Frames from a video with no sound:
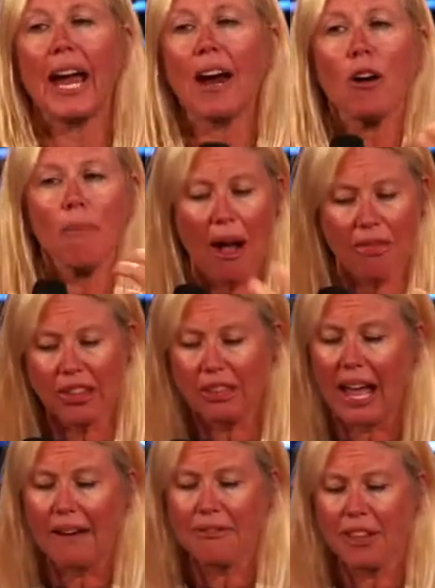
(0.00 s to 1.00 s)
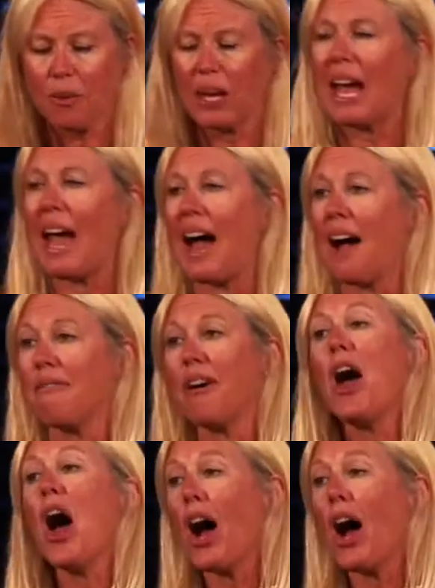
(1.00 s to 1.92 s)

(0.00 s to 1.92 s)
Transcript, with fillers: care about the life that we have